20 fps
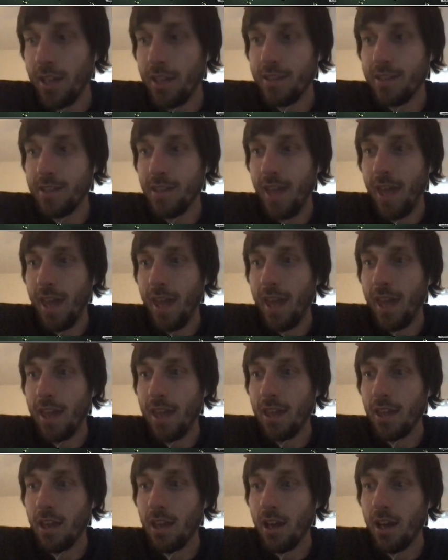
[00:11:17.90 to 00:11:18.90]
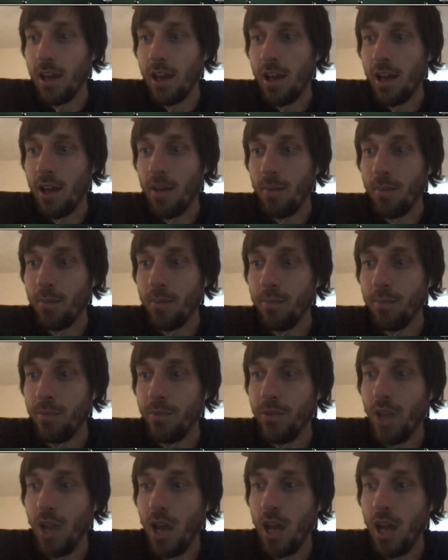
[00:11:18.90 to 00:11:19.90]
a
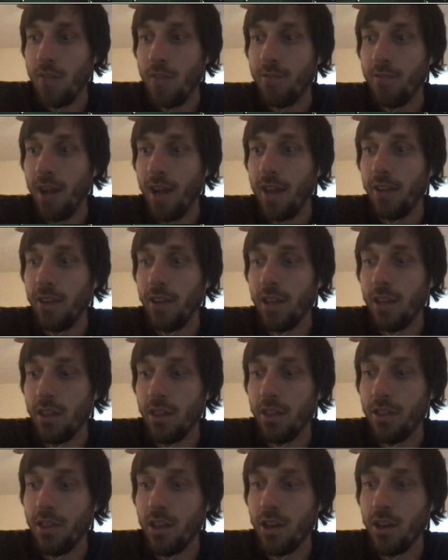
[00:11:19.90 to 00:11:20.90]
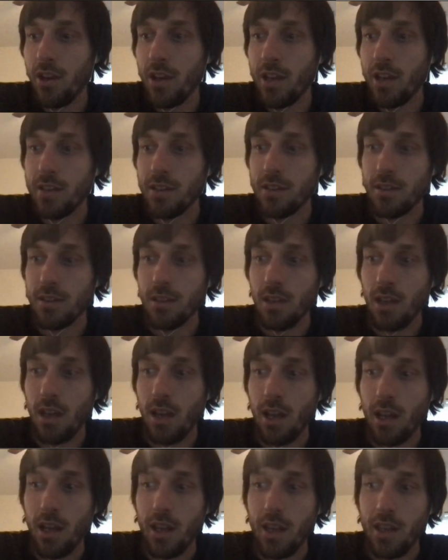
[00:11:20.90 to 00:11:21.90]
nonviolent theorist.
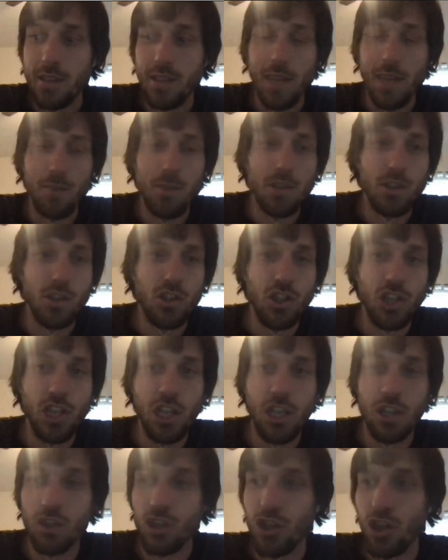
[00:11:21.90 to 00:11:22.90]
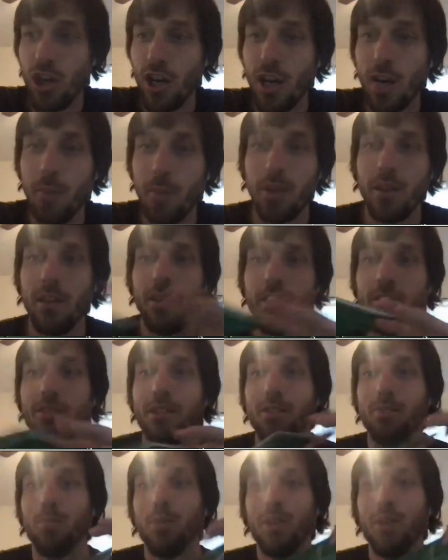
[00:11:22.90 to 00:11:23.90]
His name is Gene Sharp. Here's
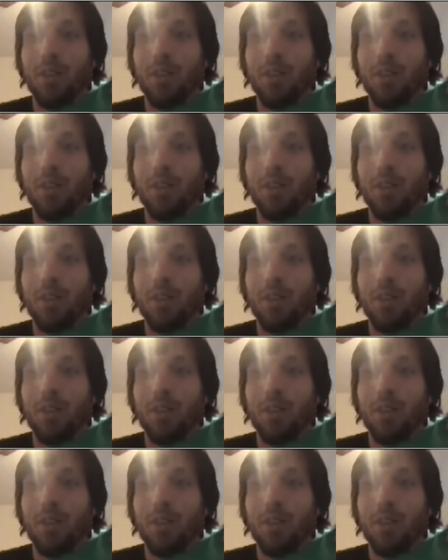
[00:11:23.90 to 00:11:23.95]
his book,